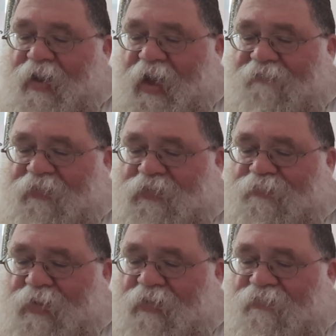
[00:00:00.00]

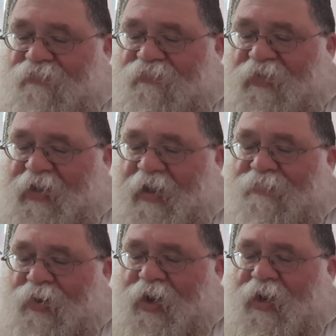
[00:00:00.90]
Avos
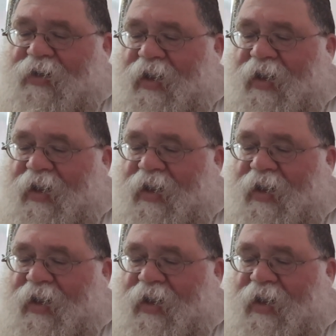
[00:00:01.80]
v'chamoir uh,